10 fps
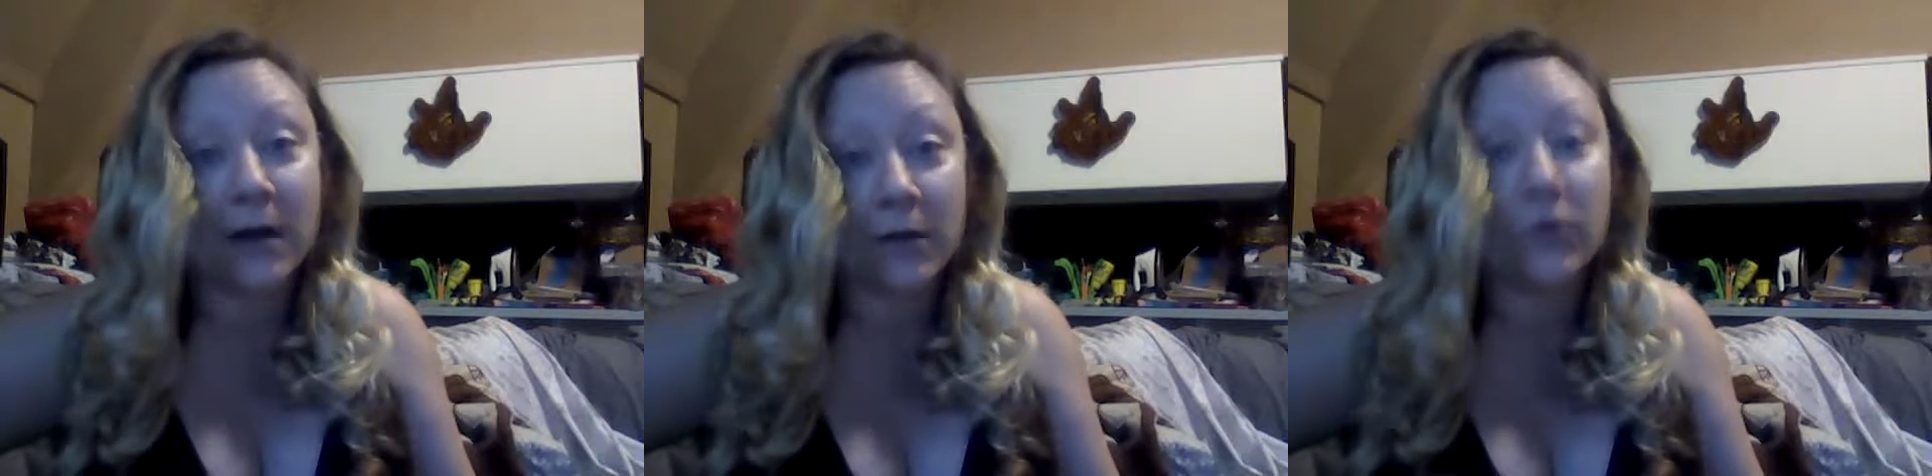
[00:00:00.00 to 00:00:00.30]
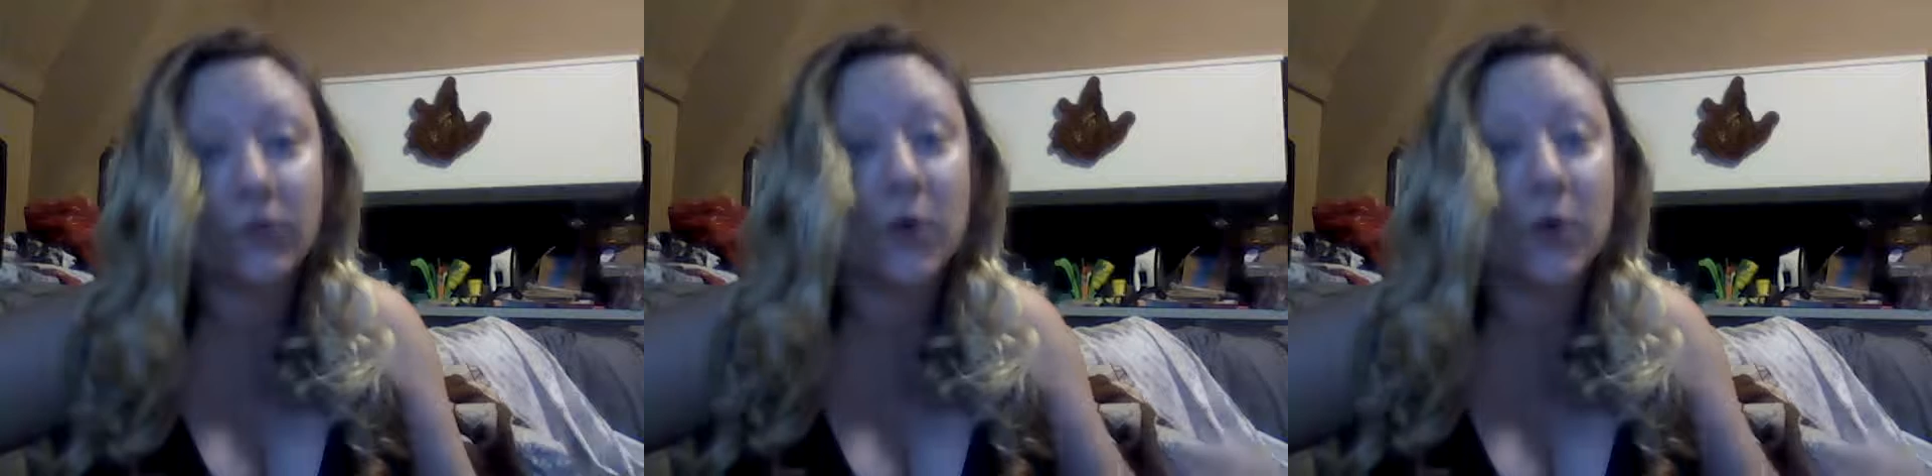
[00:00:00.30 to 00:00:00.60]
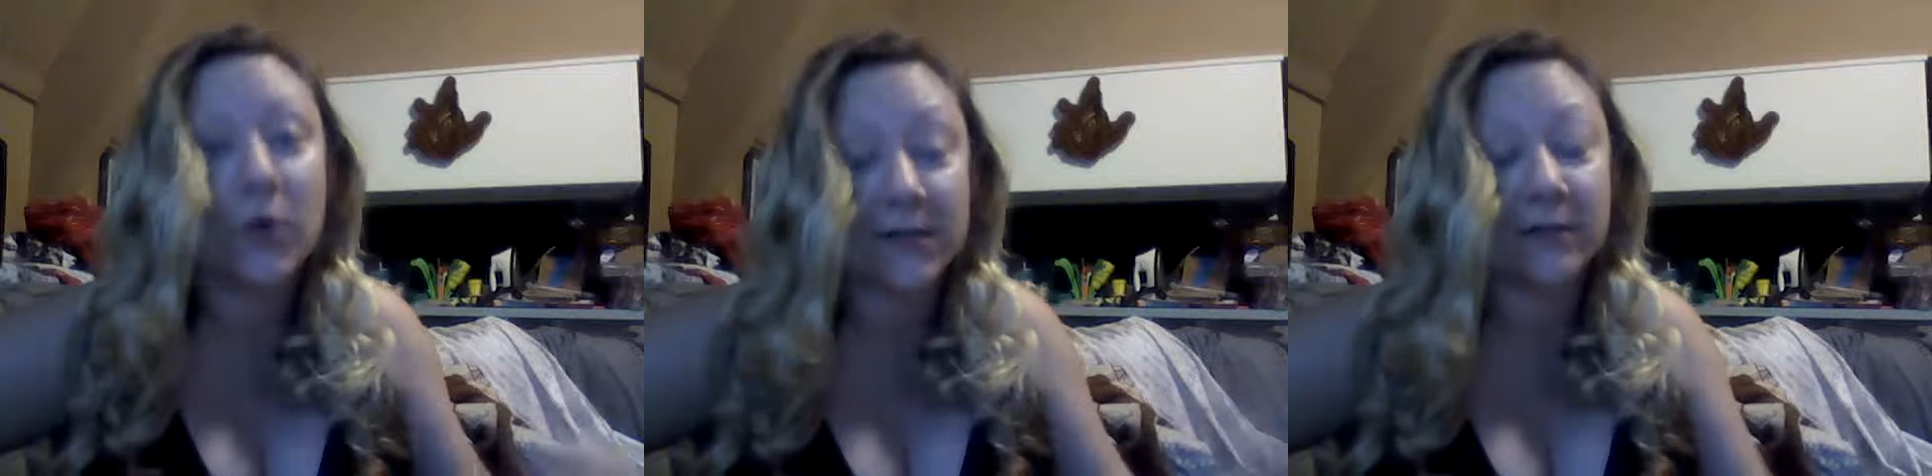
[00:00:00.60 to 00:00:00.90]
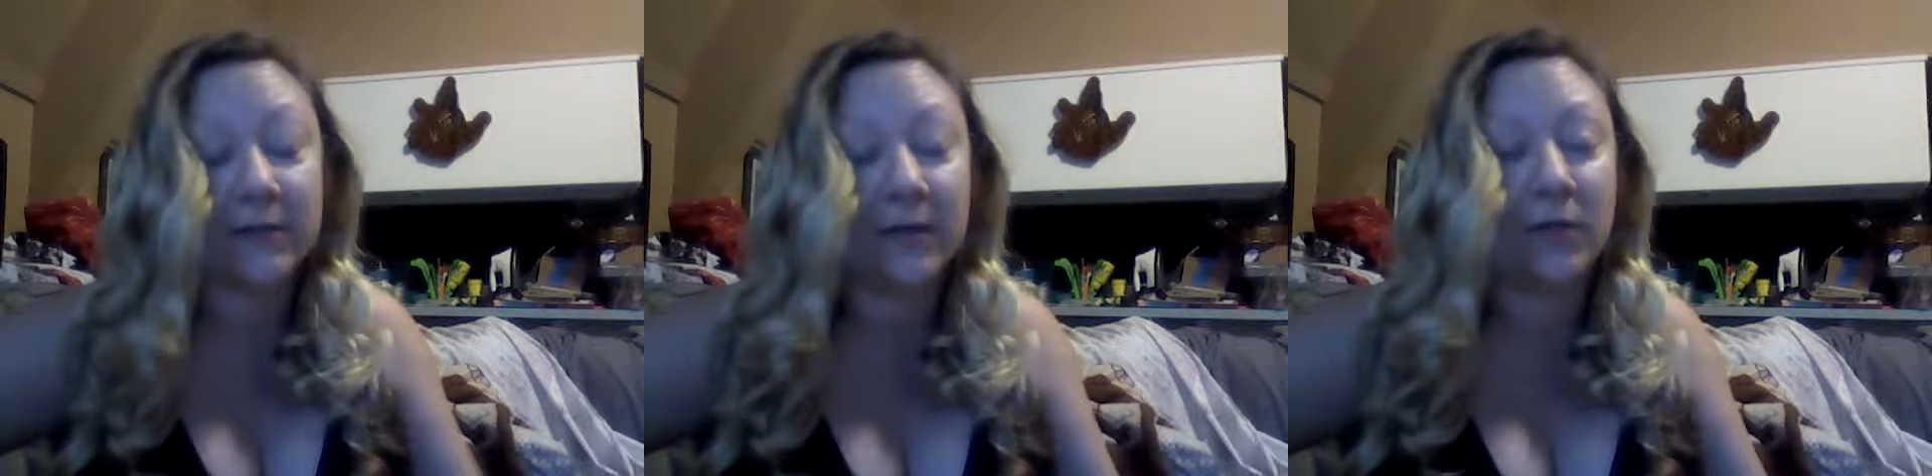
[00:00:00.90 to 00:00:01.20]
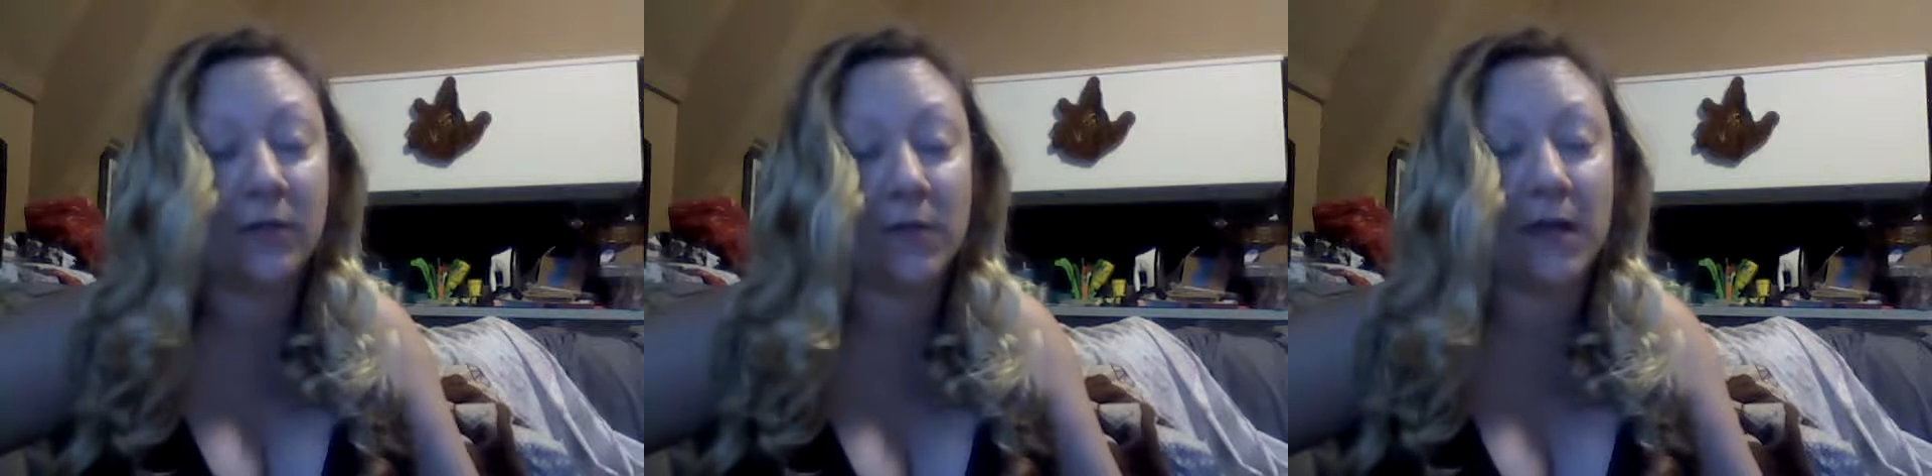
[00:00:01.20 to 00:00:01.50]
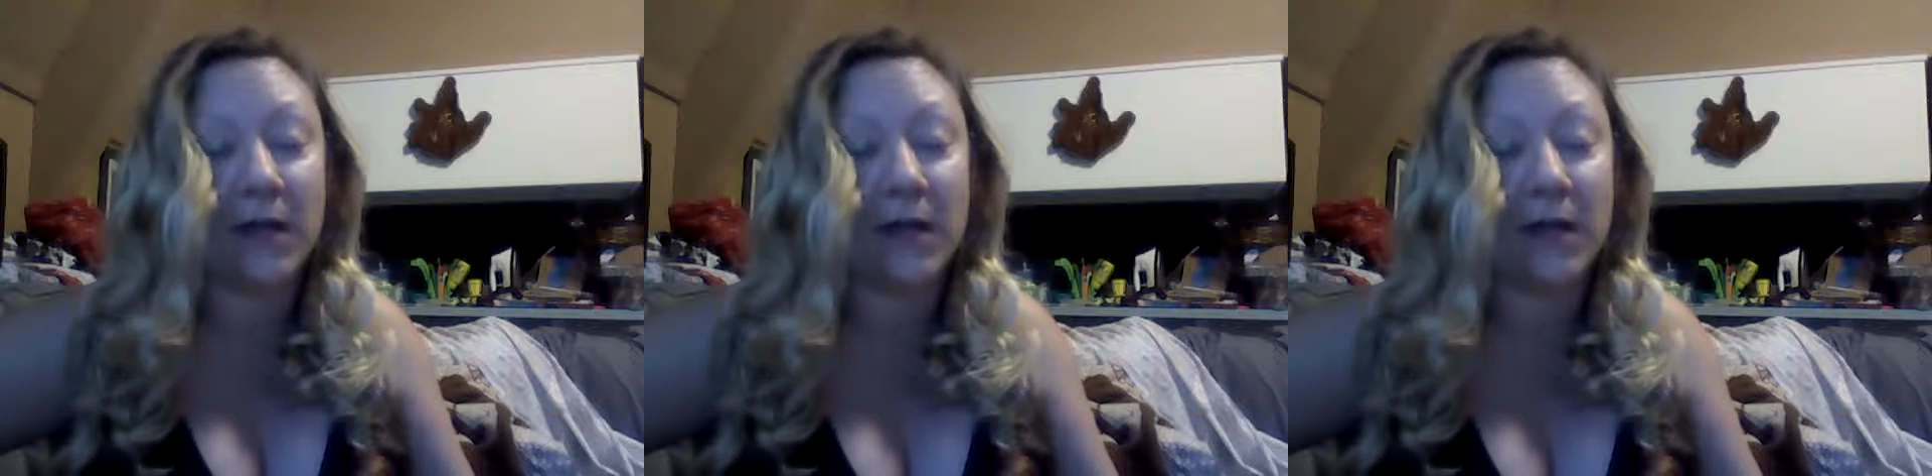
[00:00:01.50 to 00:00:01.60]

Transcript: Of course, it was not